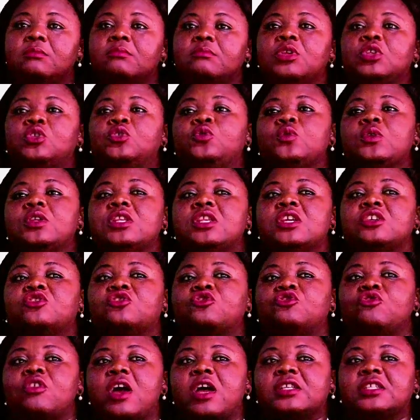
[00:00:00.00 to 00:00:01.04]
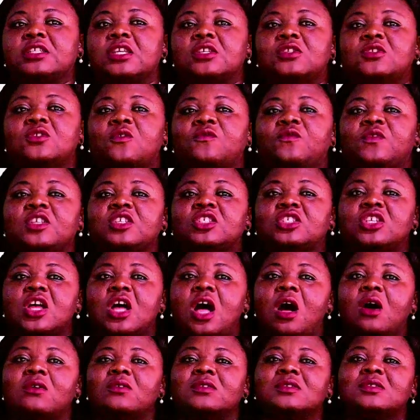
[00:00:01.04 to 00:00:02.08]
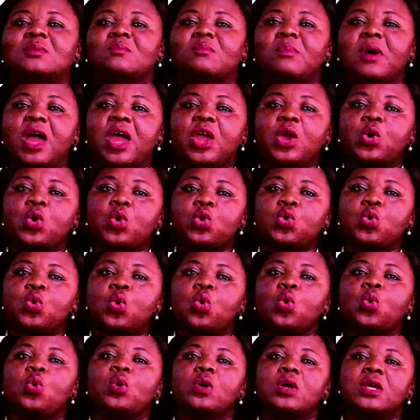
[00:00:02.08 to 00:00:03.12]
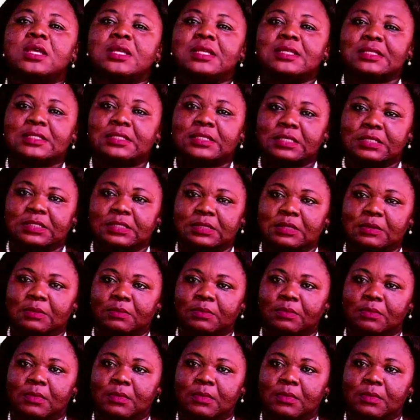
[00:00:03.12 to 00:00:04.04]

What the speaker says: between the structures of the child's microsystem.